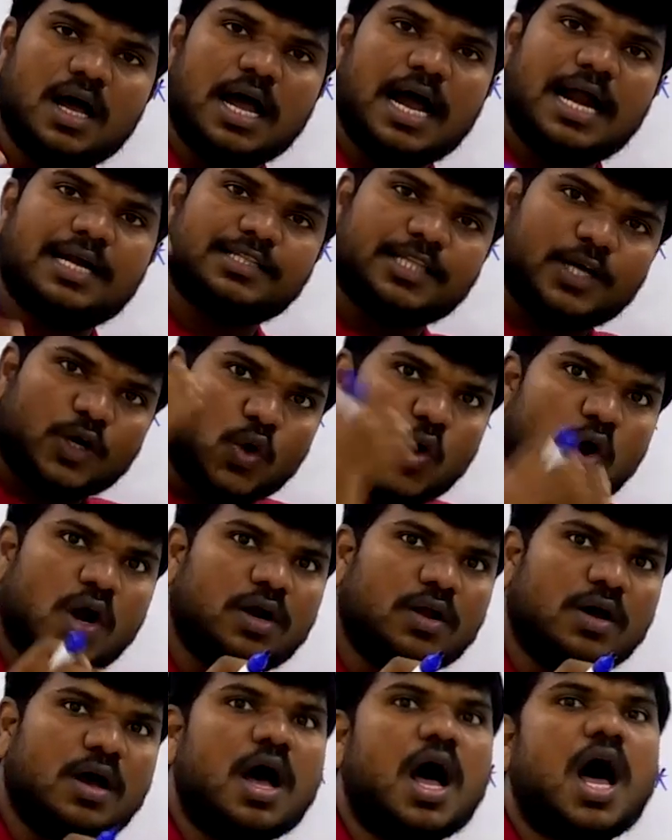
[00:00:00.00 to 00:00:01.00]
at the node
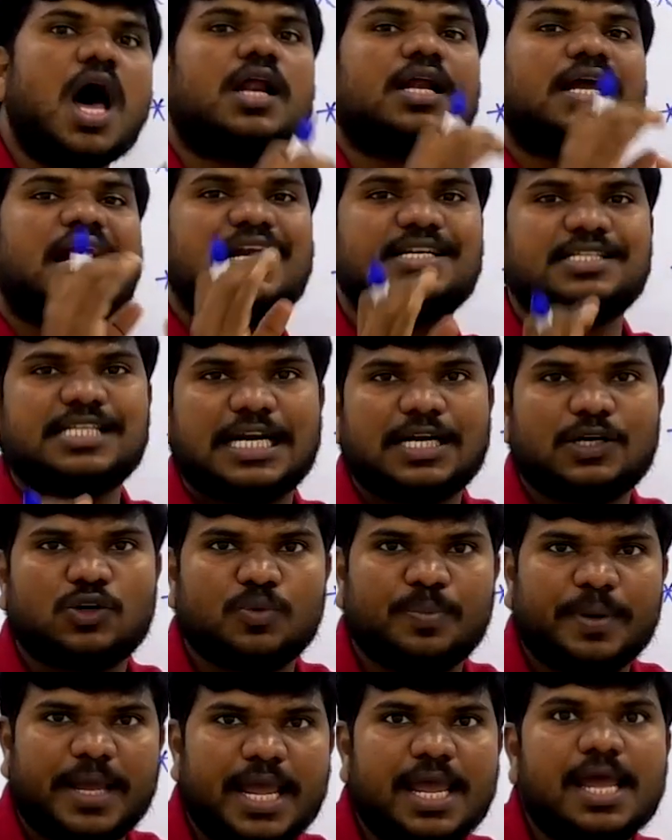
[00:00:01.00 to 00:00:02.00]
are considered to
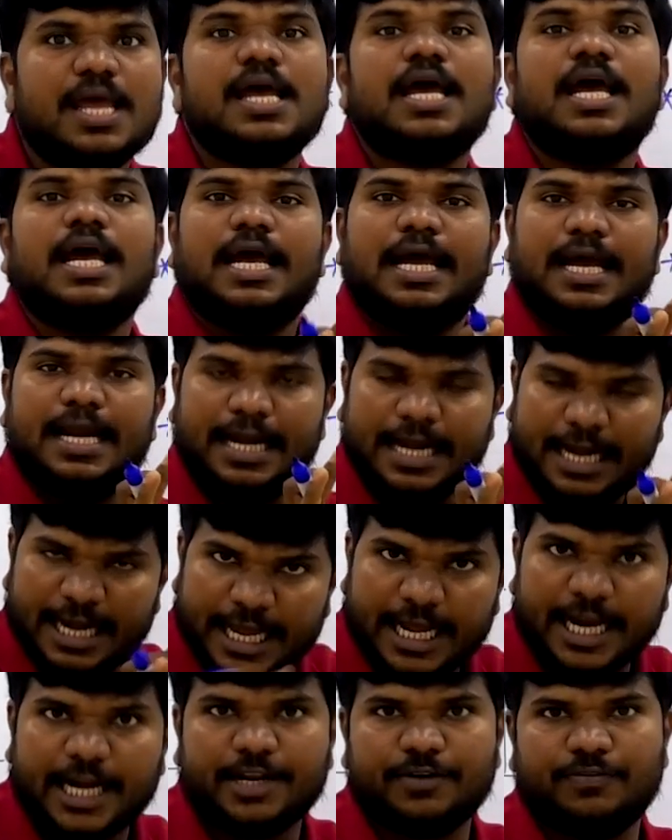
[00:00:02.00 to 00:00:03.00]
be
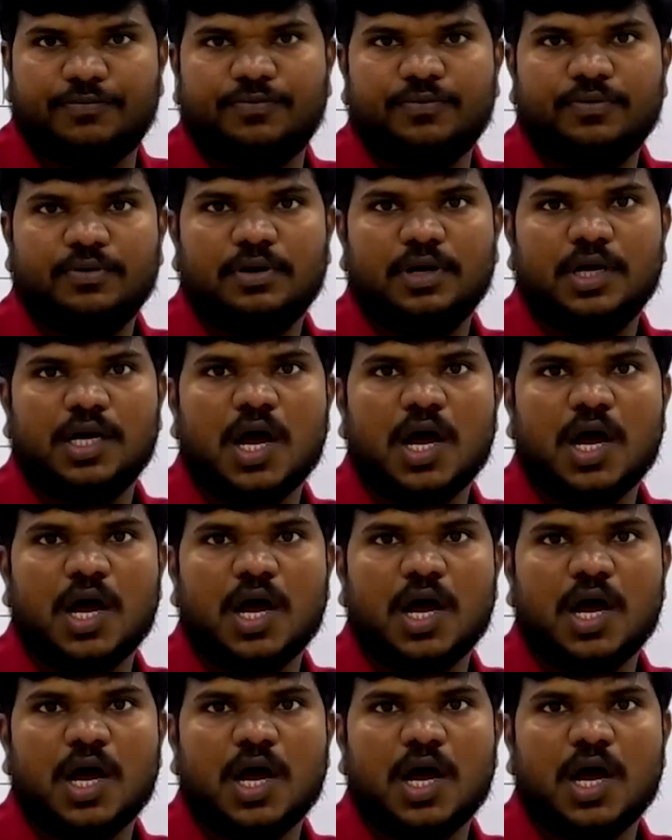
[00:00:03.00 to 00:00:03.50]
negative.